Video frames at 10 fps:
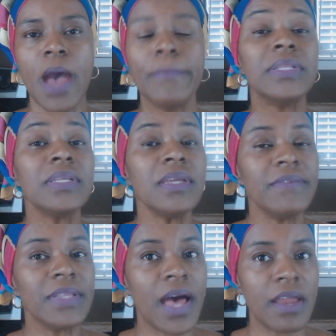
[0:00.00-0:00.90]
I
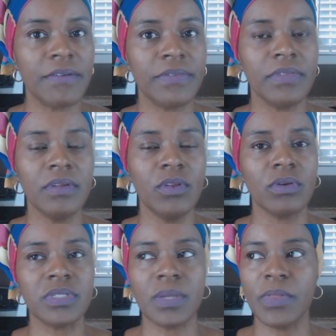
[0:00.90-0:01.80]
believe a lot of, you
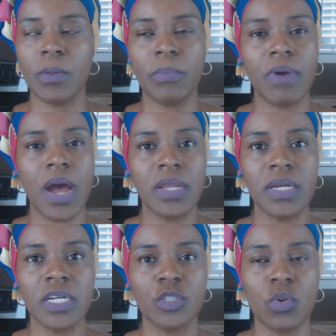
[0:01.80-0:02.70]
know, some of the
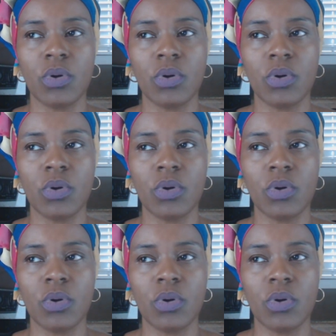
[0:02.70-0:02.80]
products